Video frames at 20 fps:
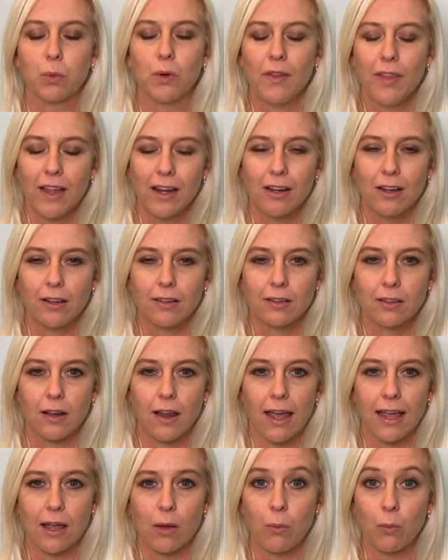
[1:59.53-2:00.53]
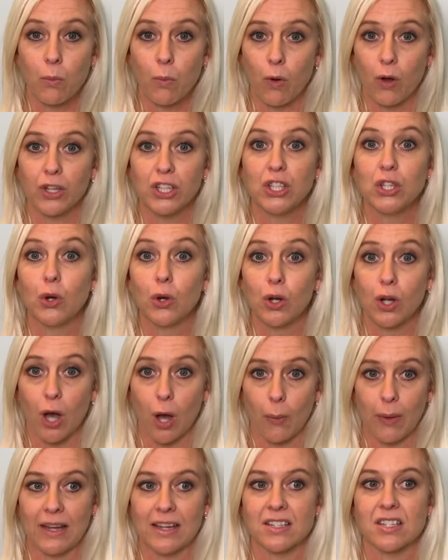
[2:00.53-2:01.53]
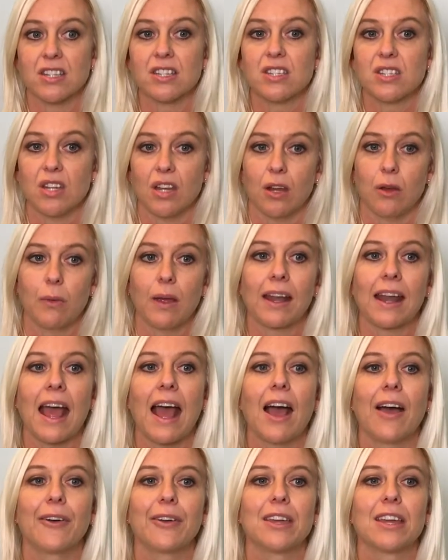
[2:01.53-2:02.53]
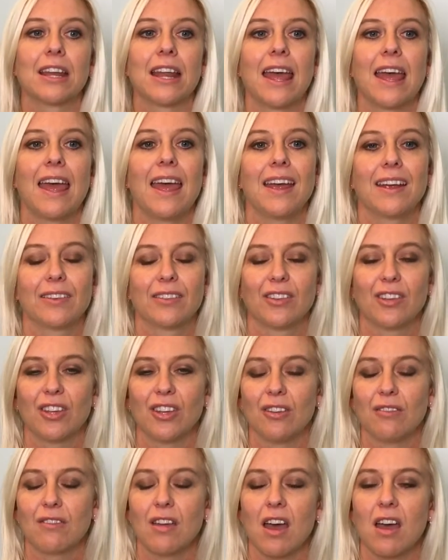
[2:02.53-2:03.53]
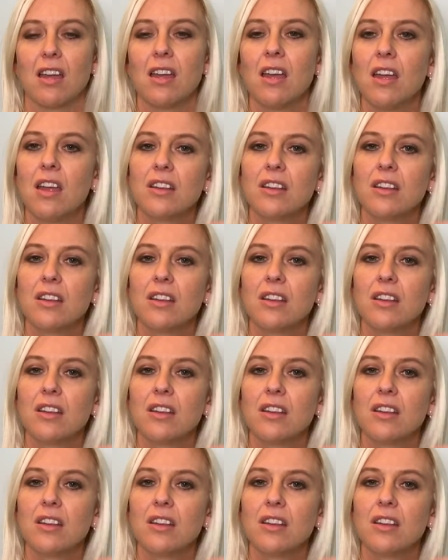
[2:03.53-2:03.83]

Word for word: what that looks like, and what you're going to do and how you're going to execute that.